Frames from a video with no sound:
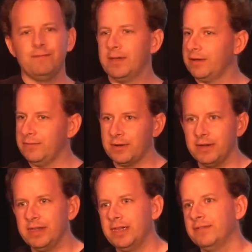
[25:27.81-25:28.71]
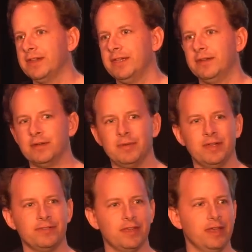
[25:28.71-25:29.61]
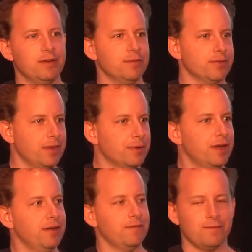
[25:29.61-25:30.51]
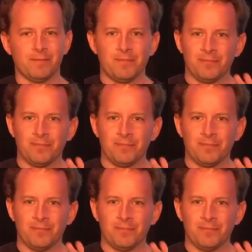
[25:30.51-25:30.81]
very, very heavily anonymized data or some kind of